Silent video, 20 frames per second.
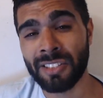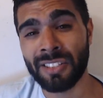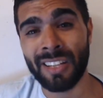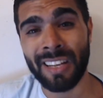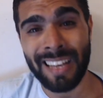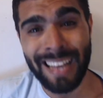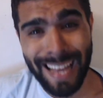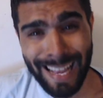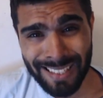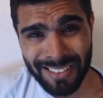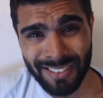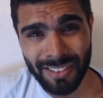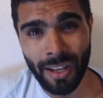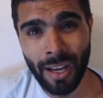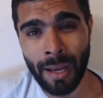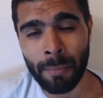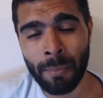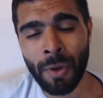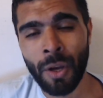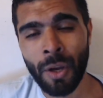The last
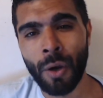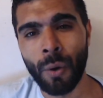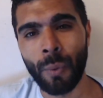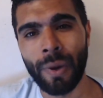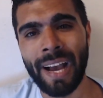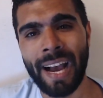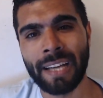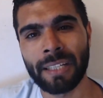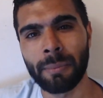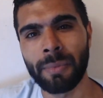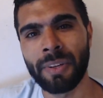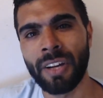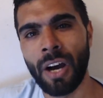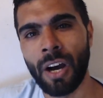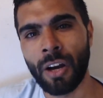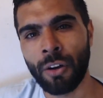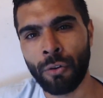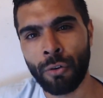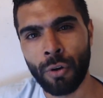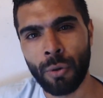time we had them in
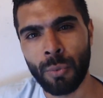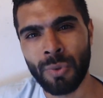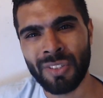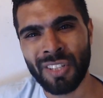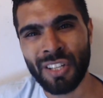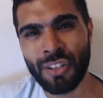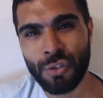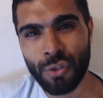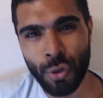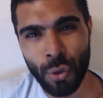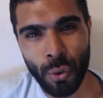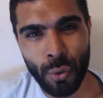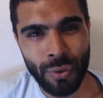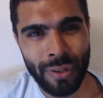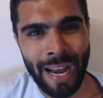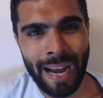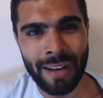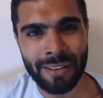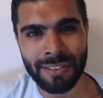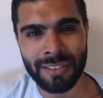our group was in
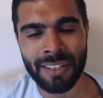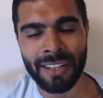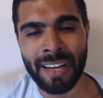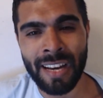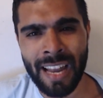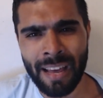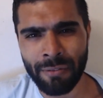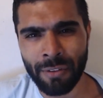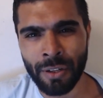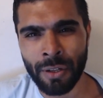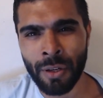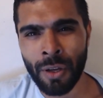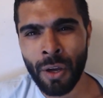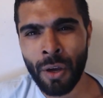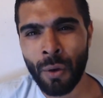2011,